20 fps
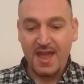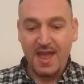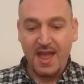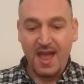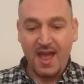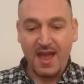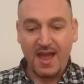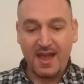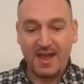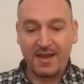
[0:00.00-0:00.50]

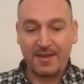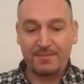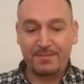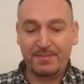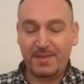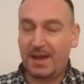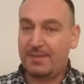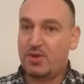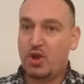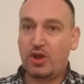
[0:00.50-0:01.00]

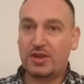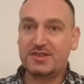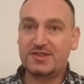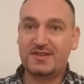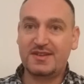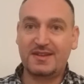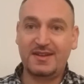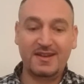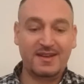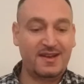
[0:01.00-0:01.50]
I'm
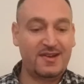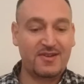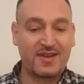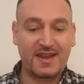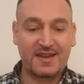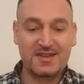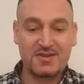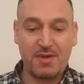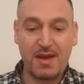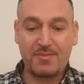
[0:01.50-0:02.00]
constantly
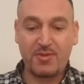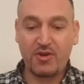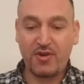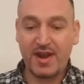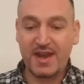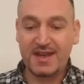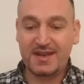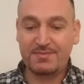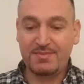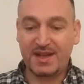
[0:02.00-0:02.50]
looking to
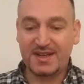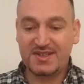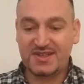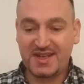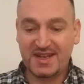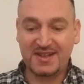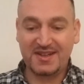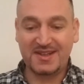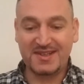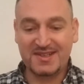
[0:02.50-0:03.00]
upgrade my
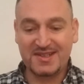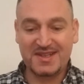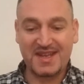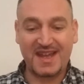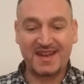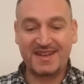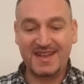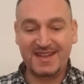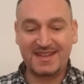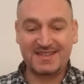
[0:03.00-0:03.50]
skills,
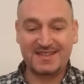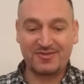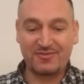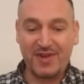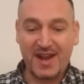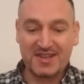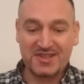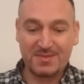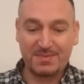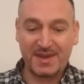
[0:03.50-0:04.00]
techniques and
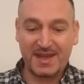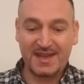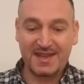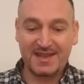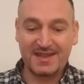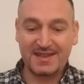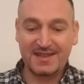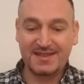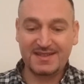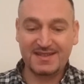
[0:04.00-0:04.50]

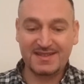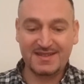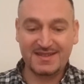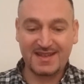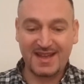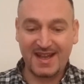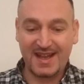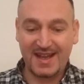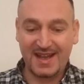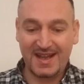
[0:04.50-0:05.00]
recipes.
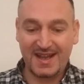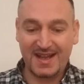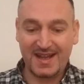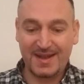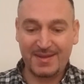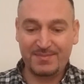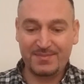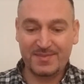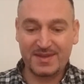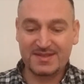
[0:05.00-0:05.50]

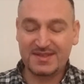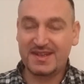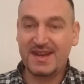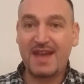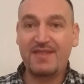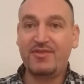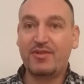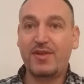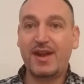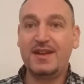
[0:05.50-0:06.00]
It's a
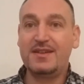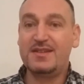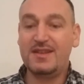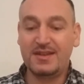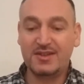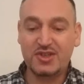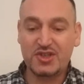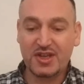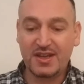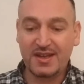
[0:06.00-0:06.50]

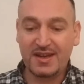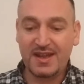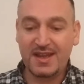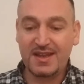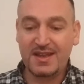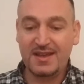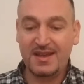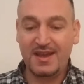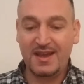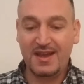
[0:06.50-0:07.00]
never-ending
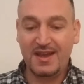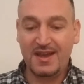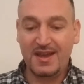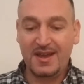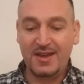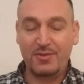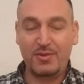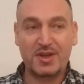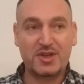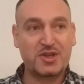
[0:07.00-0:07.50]
journey,
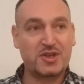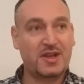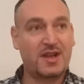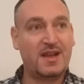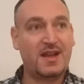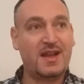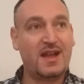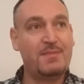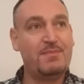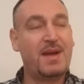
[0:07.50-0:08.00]
which
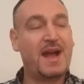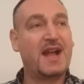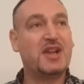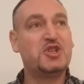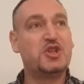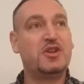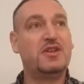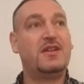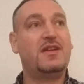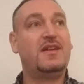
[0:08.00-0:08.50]
I'm
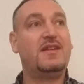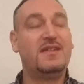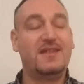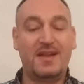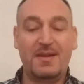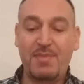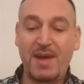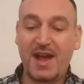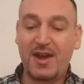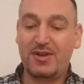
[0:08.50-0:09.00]
passionate
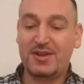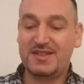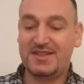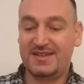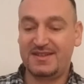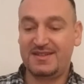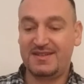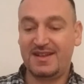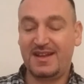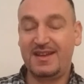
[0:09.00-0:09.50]
about
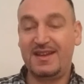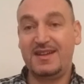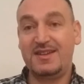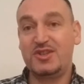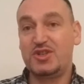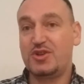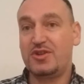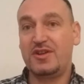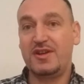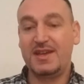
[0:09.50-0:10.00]
and I
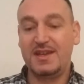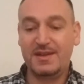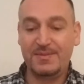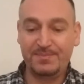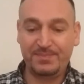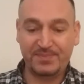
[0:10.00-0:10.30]
enjoy.